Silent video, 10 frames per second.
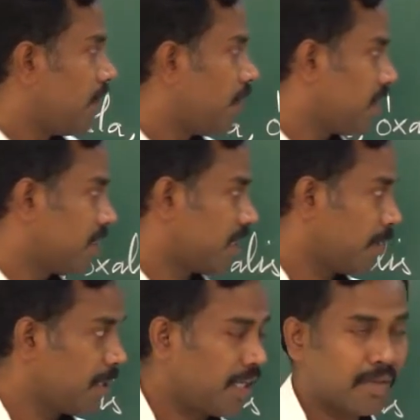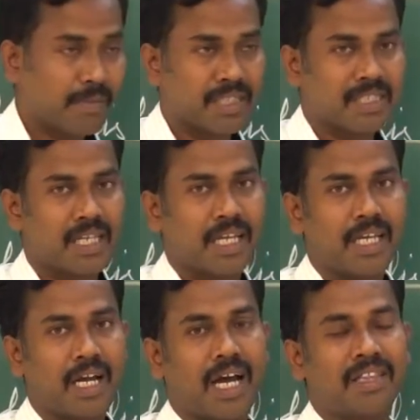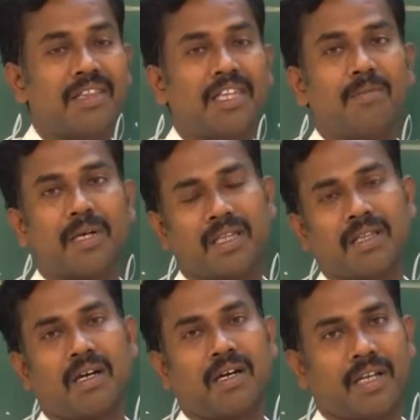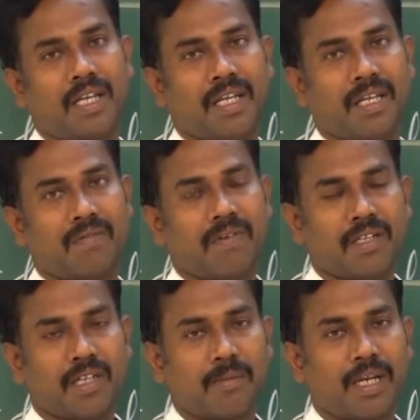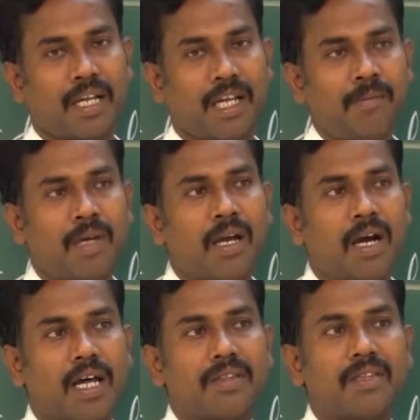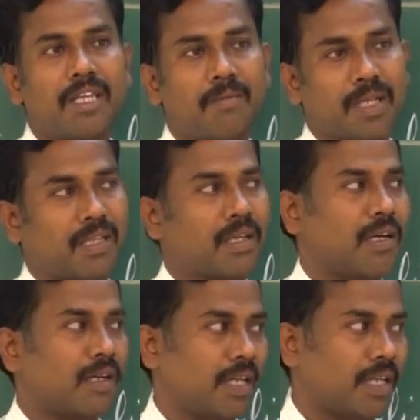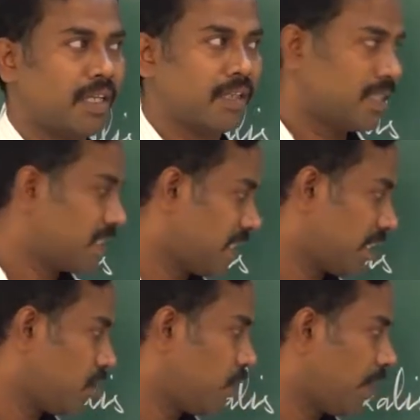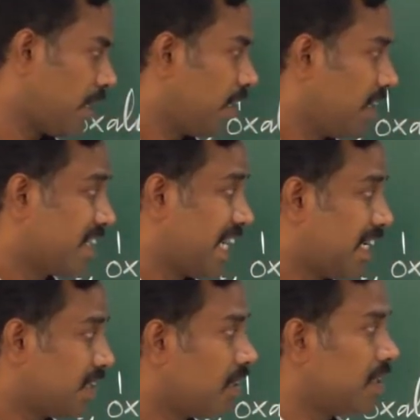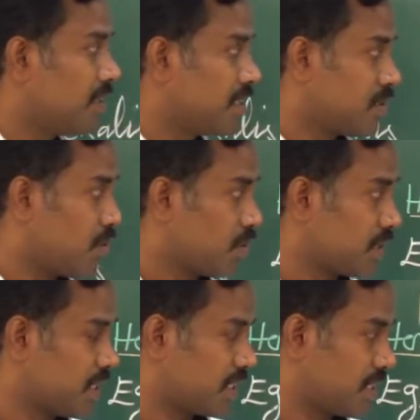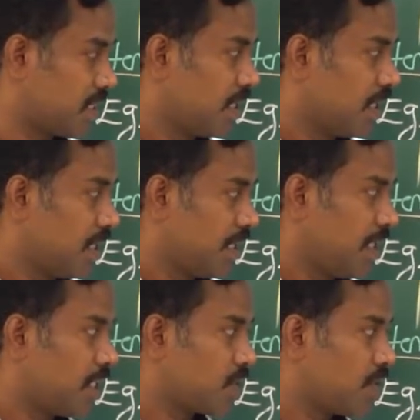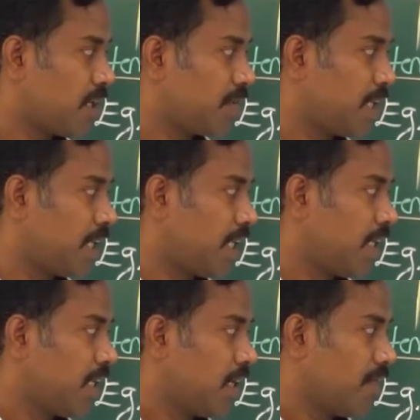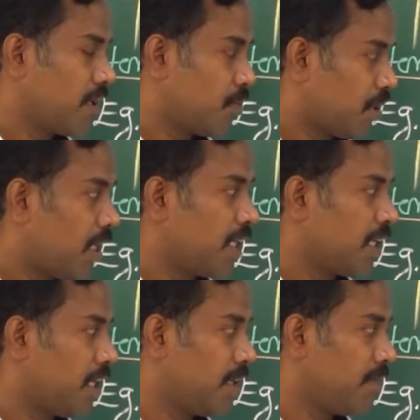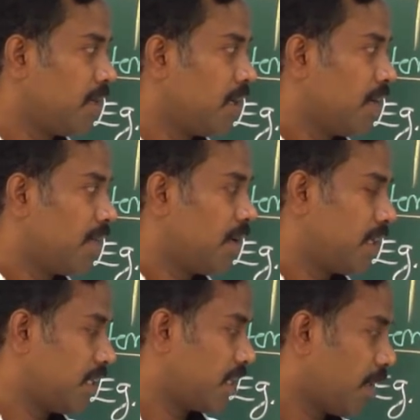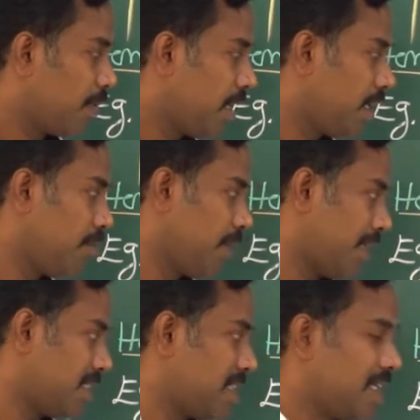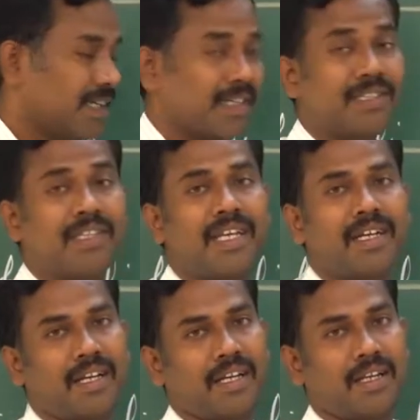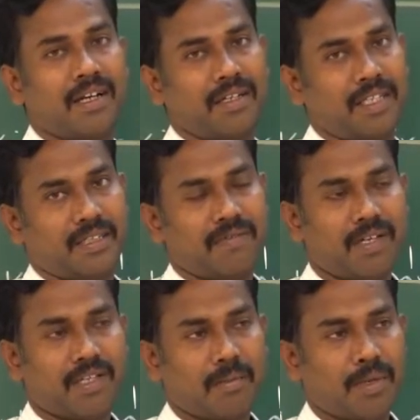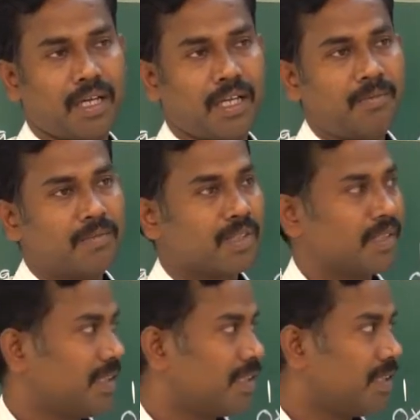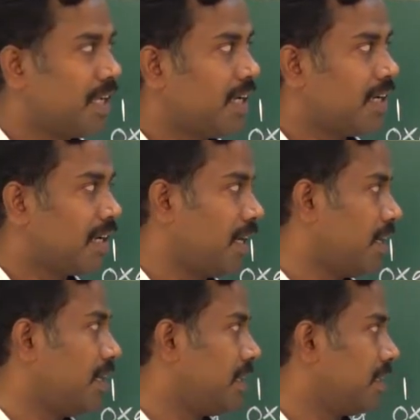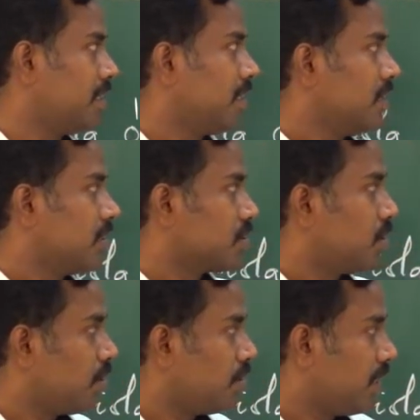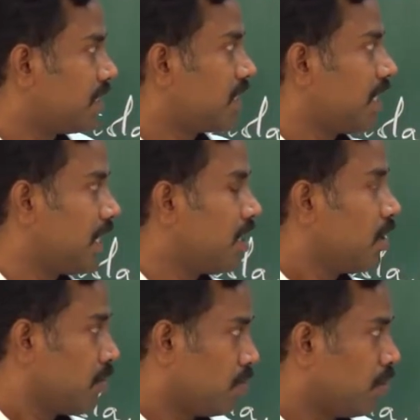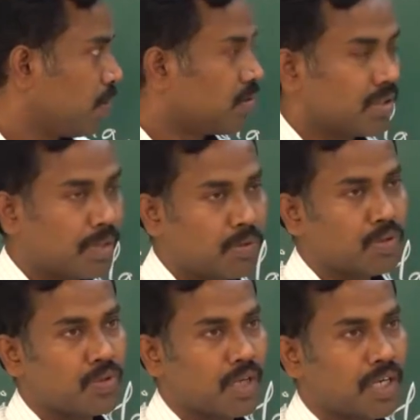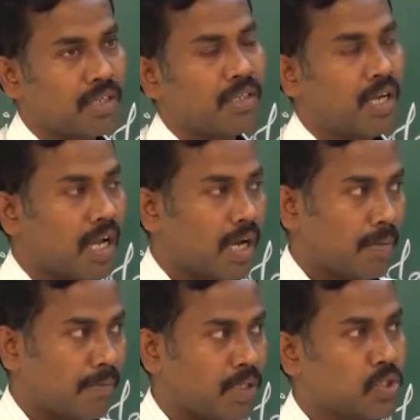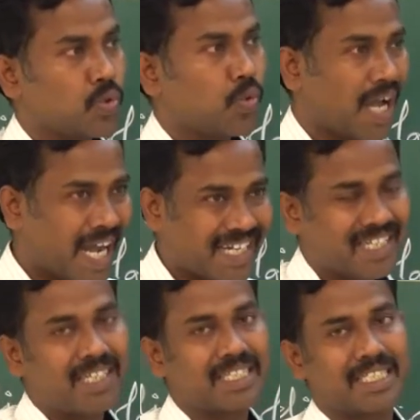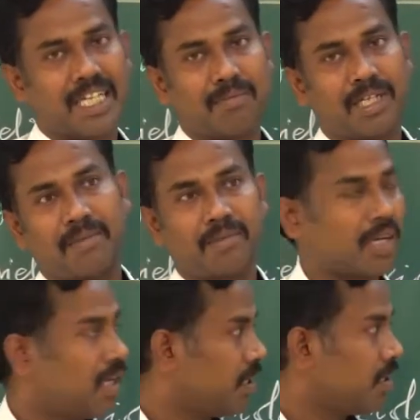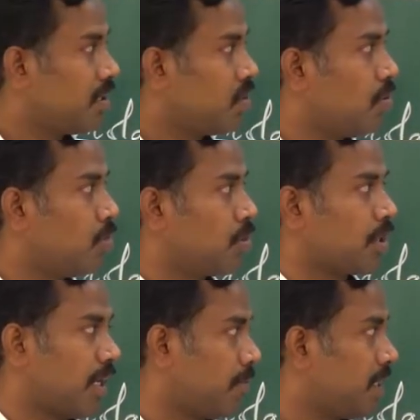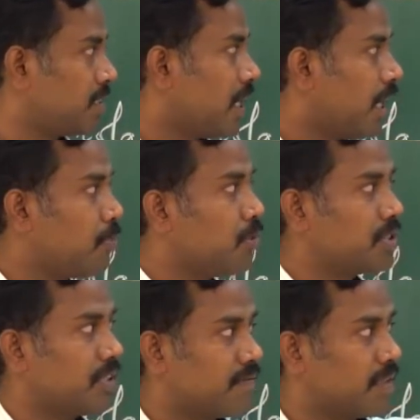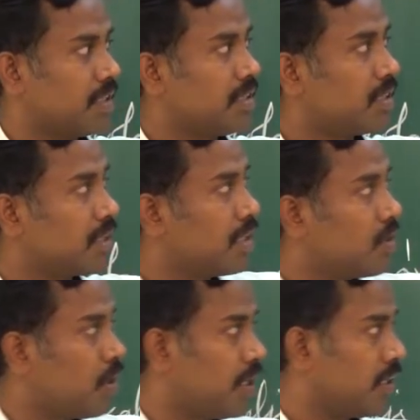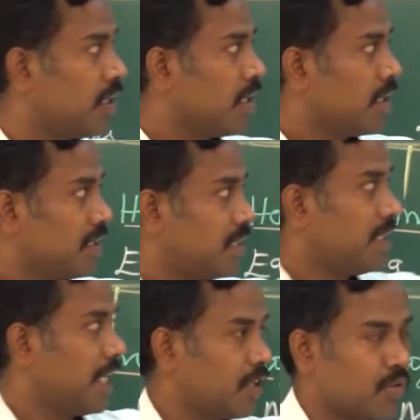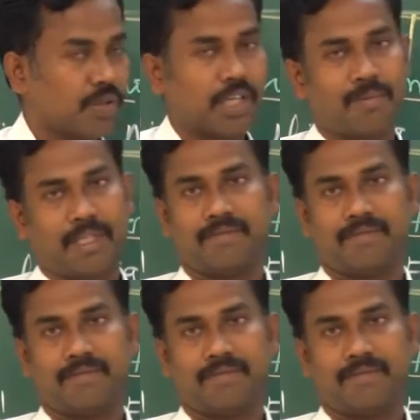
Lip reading: For the Tamil name is the Andi Mandare. For Tamil name, Andi Mandare. Then second one, Catharanthus roses. It is one of the, for botanical name, for the Tamil name is the Nitya Kalyani. For Tamil name, Nitya Kalyani. So these are both reproductive organ mature at the same time called homogamy. It is opposite word. Third one is the dichogamy.